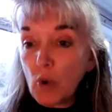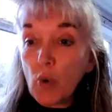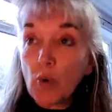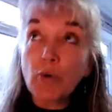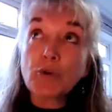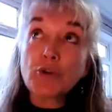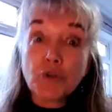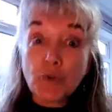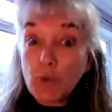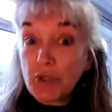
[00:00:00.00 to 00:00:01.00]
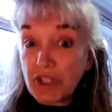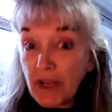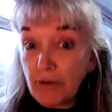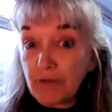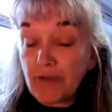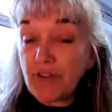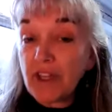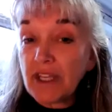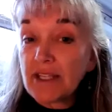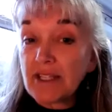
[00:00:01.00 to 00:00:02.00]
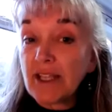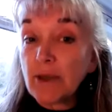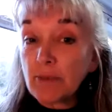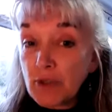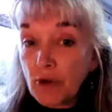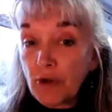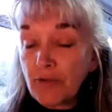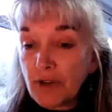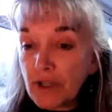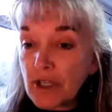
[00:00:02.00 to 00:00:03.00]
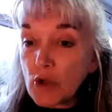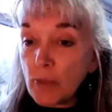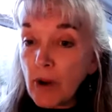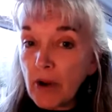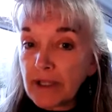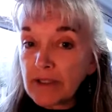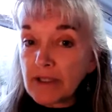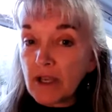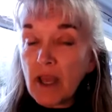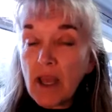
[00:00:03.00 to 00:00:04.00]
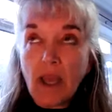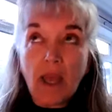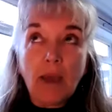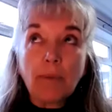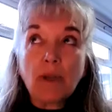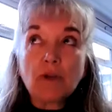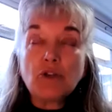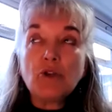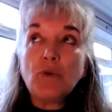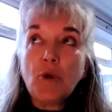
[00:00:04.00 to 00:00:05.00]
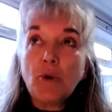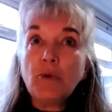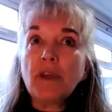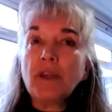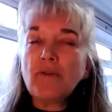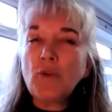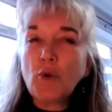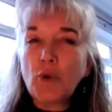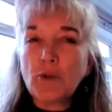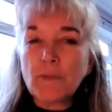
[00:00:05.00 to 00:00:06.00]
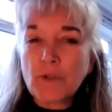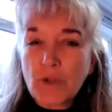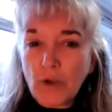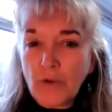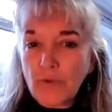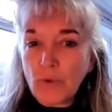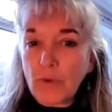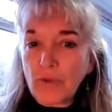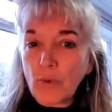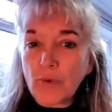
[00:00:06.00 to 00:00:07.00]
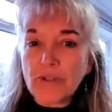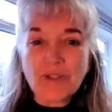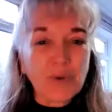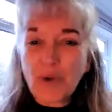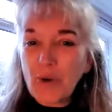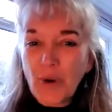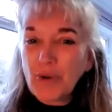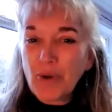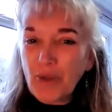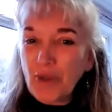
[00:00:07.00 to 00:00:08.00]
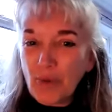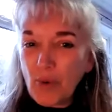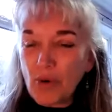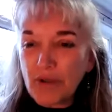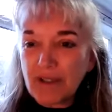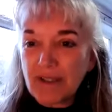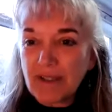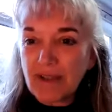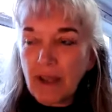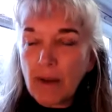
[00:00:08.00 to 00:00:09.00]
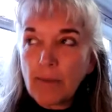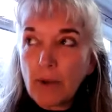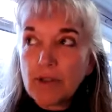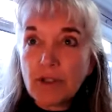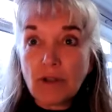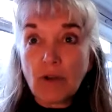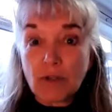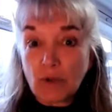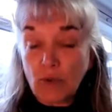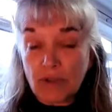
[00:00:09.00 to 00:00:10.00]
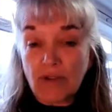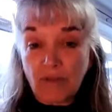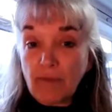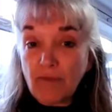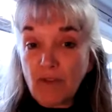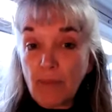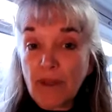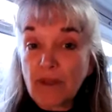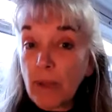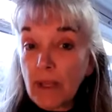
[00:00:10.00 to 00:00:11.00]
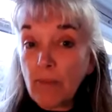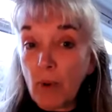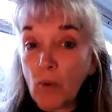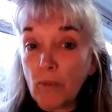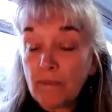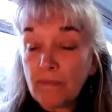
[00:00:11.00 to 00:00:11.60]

or your true self that is the observer in your mind. Because you know that if you can observe your thoughts, you're not your thoughts. And most of those thoughts have come from other people